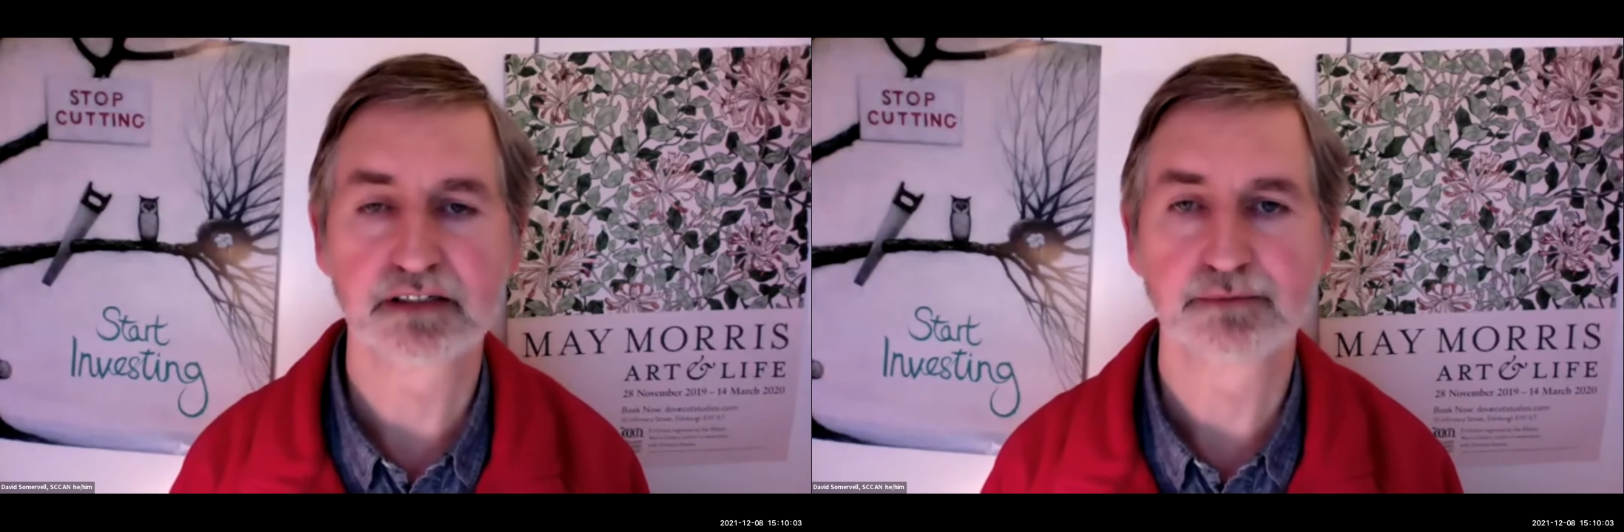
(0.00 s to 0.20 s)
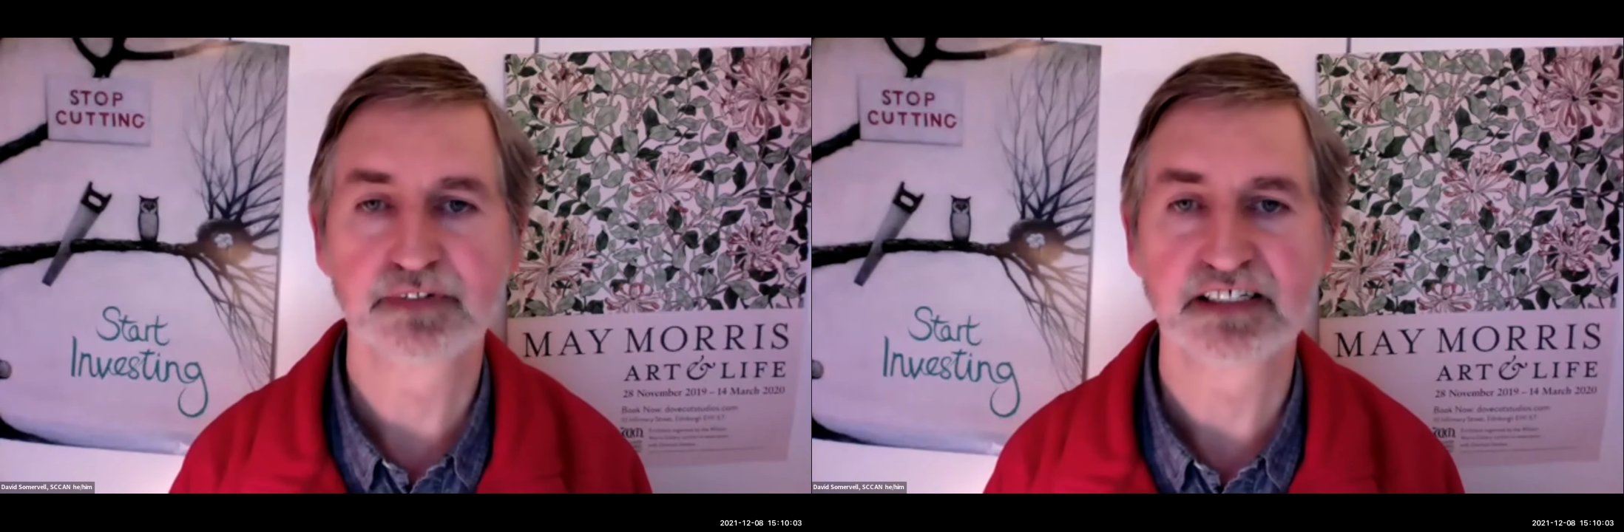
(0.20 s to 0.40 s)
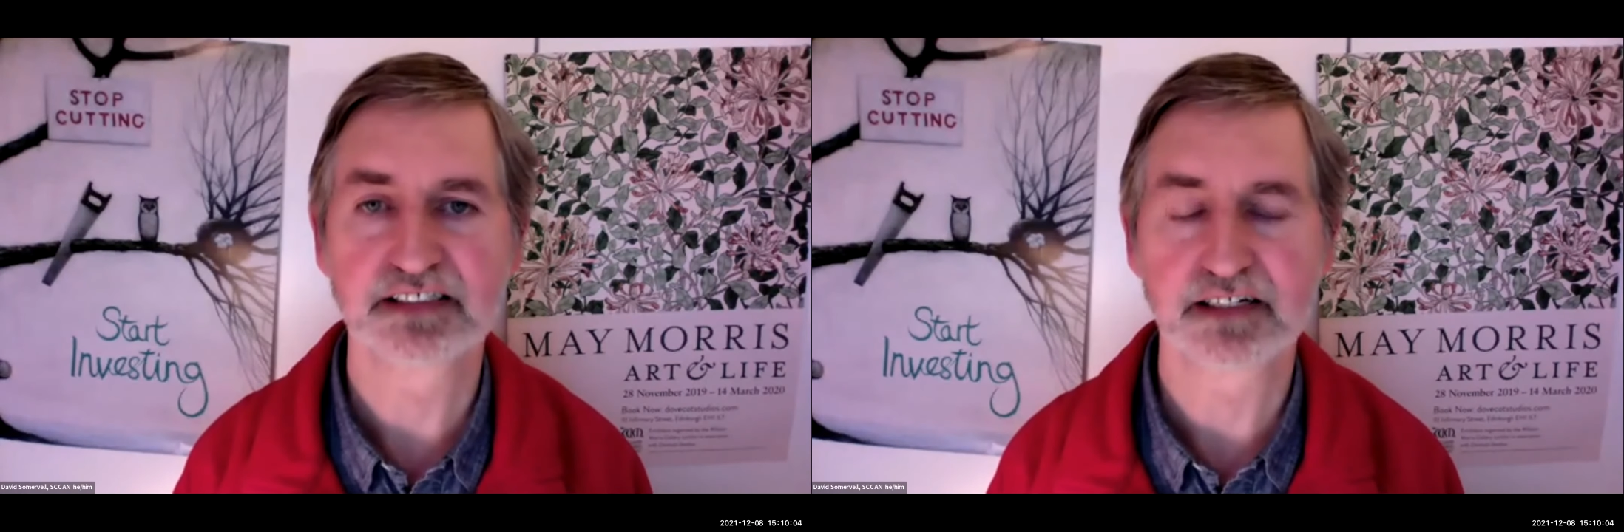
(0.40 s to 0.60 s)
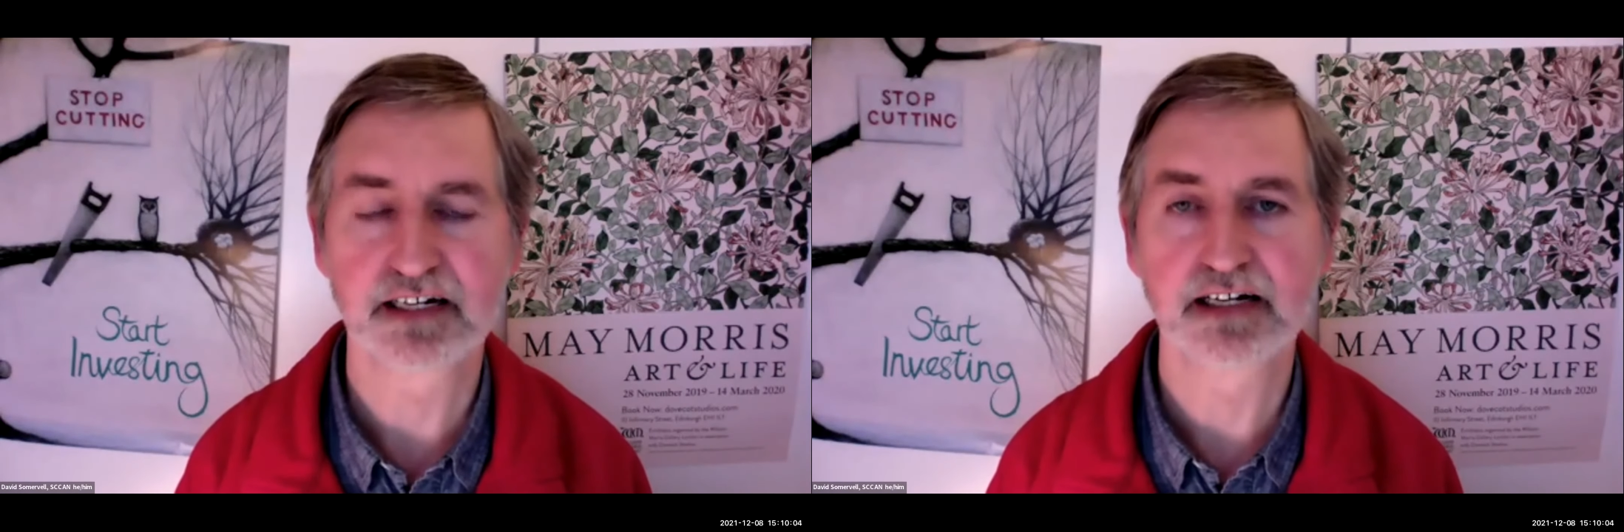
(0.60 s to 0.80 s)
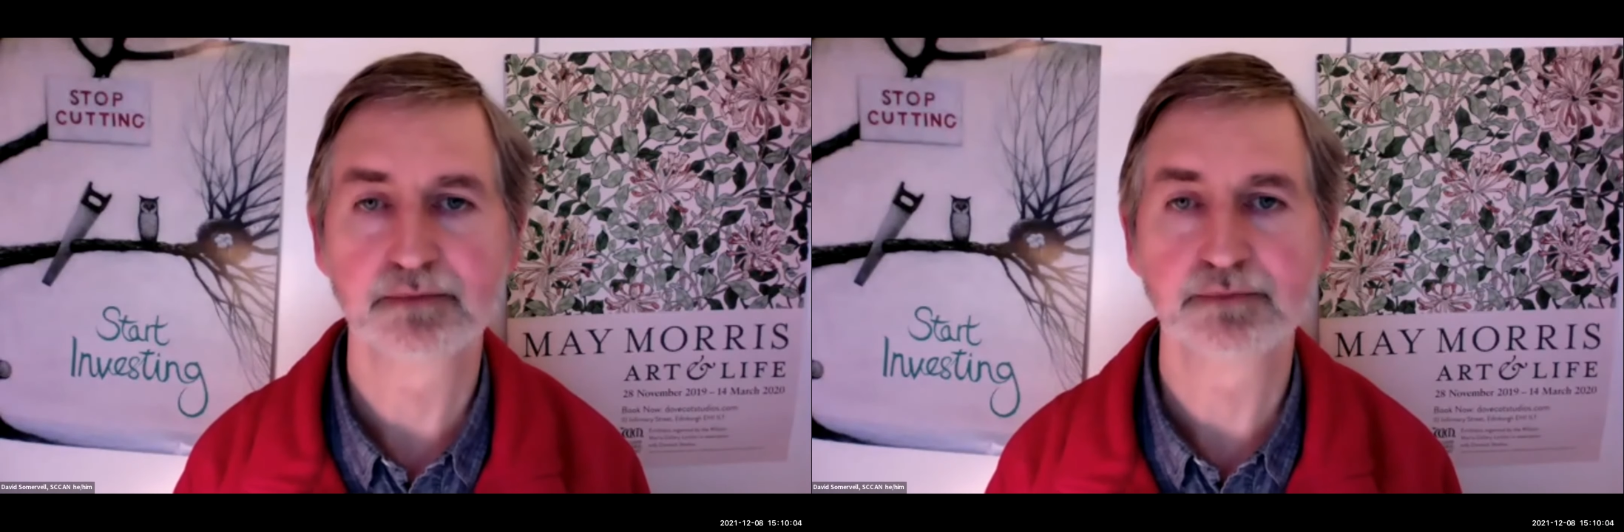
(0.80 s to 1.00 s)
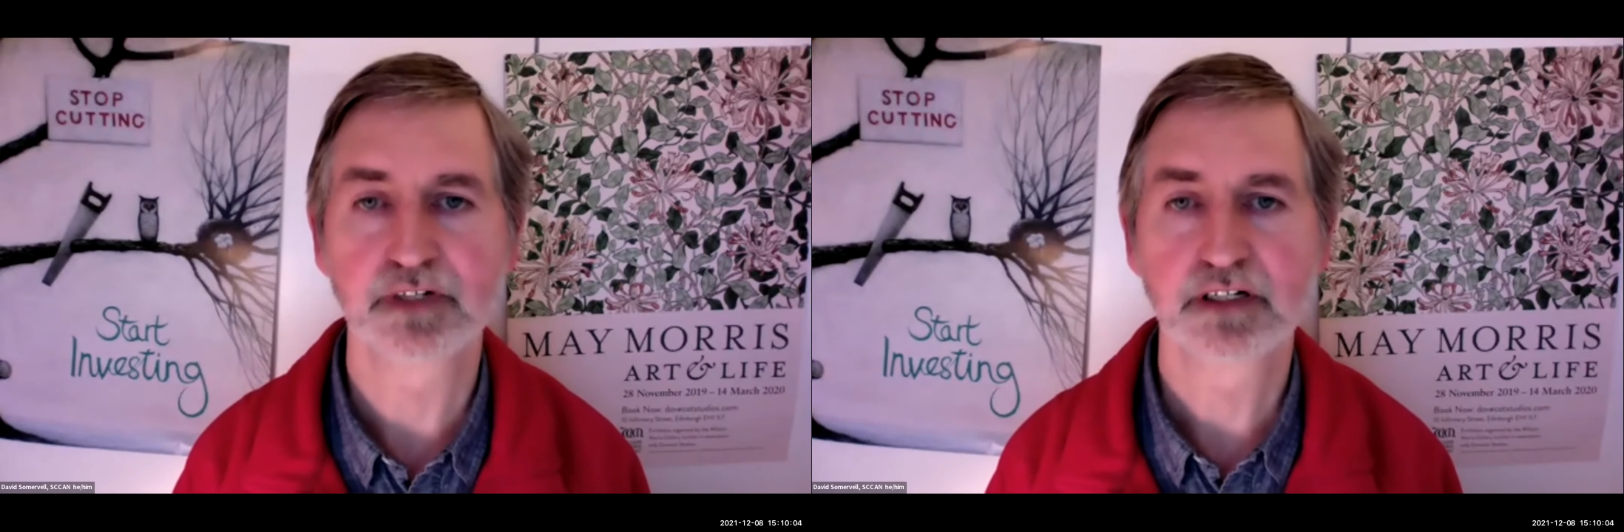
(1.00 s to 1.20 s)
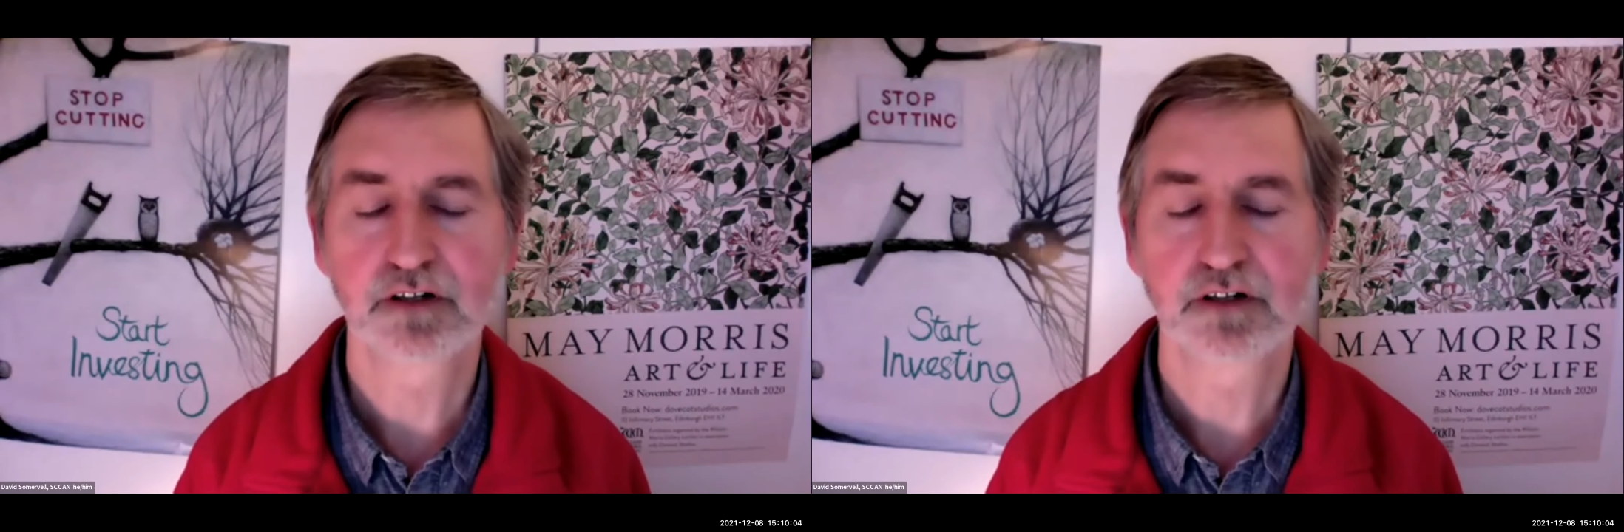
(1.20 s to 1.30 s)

means that I'm